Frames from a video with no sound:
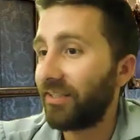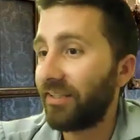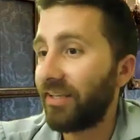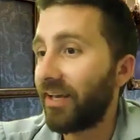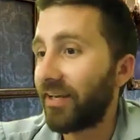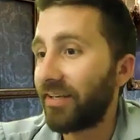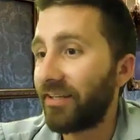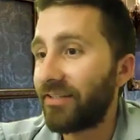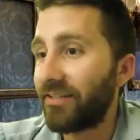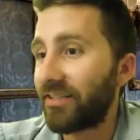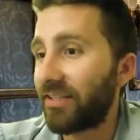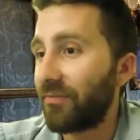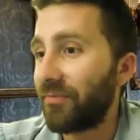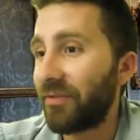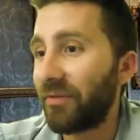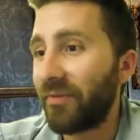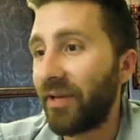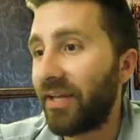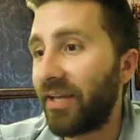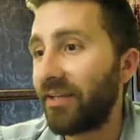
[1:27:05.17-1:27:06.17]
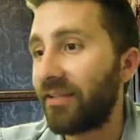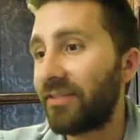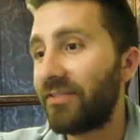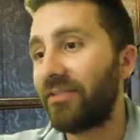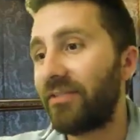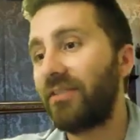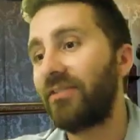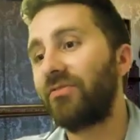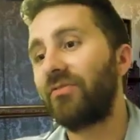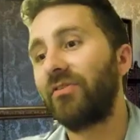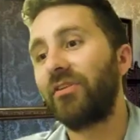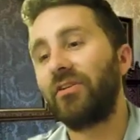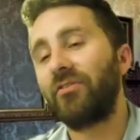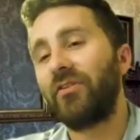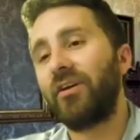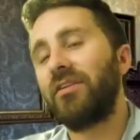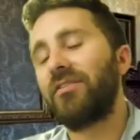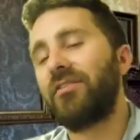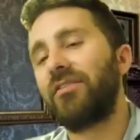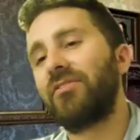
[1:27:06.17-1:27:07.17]
it's something, man. It's really
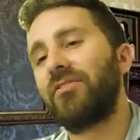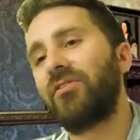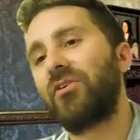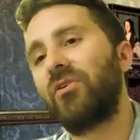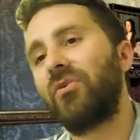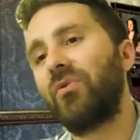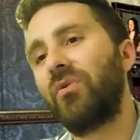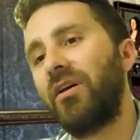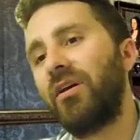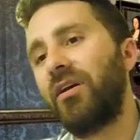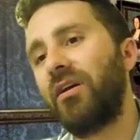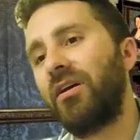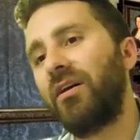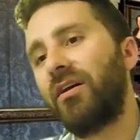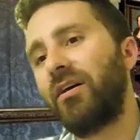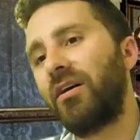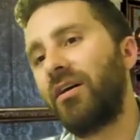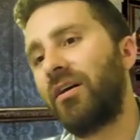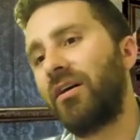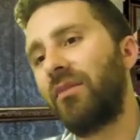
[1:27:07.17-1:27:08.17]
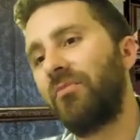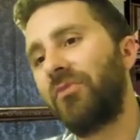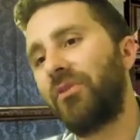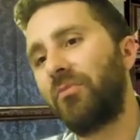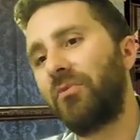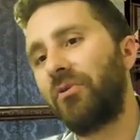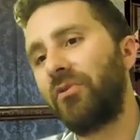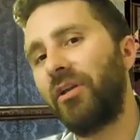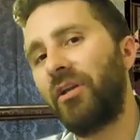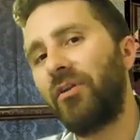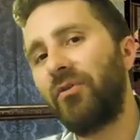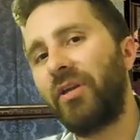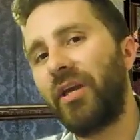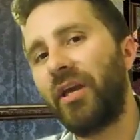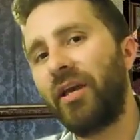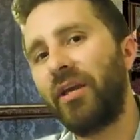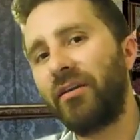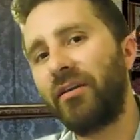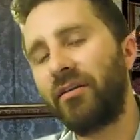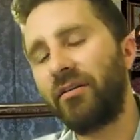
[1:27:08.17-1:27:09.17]
crazy. So, the Merlino
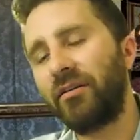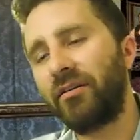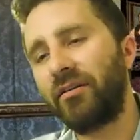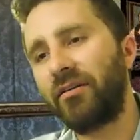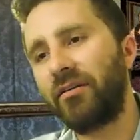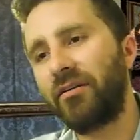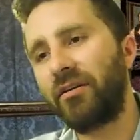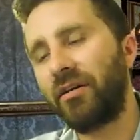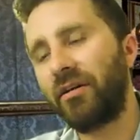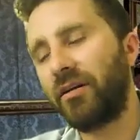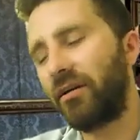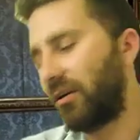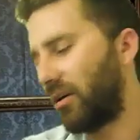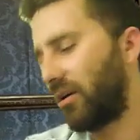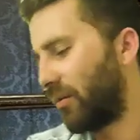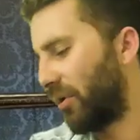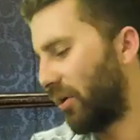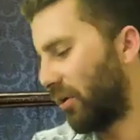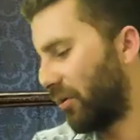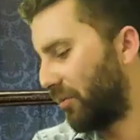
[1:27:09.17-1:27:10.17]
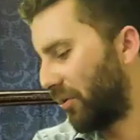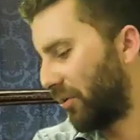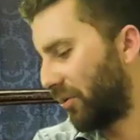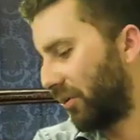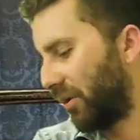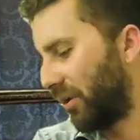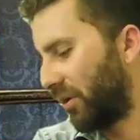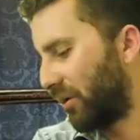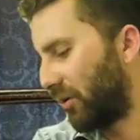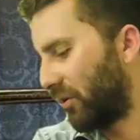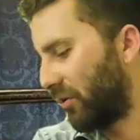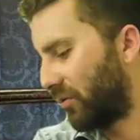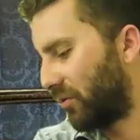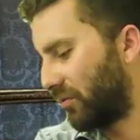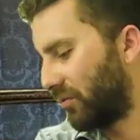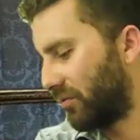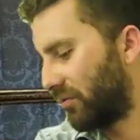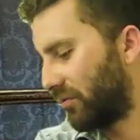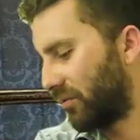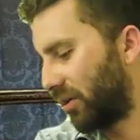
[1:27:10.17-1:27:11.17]
gang, Carmelo Merlino,